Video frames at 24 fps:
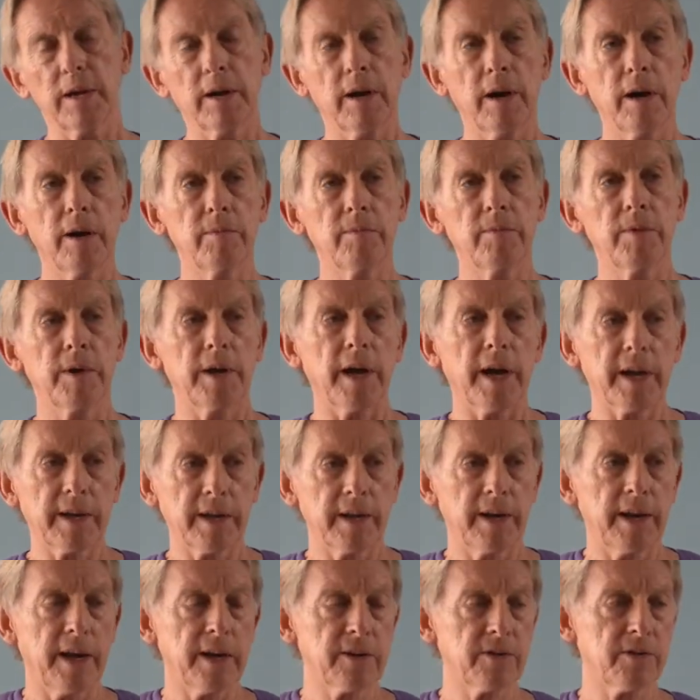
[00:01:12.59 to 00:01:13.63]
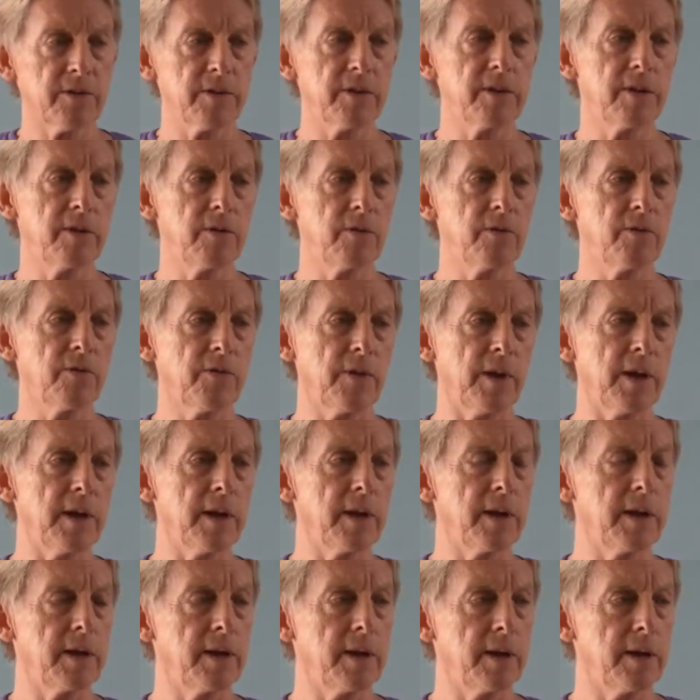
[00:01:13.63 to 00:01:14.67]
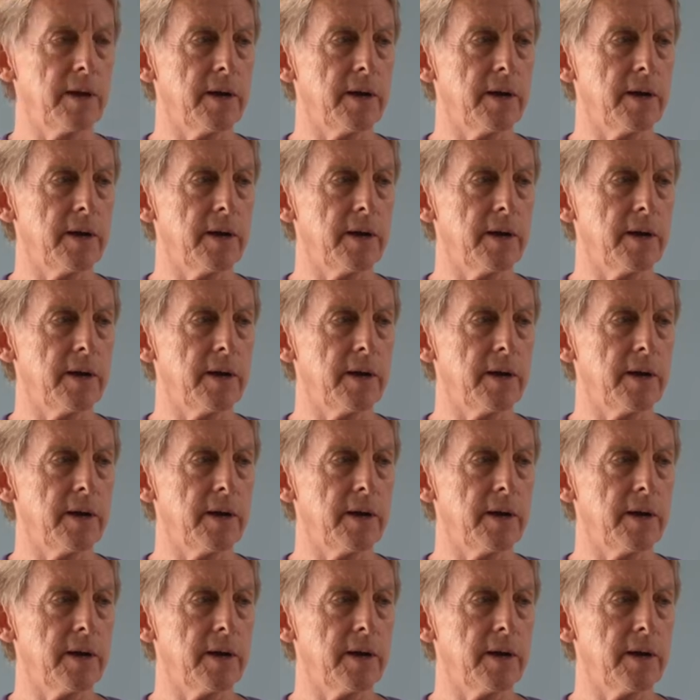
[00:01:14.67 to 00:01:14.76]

I can actually use a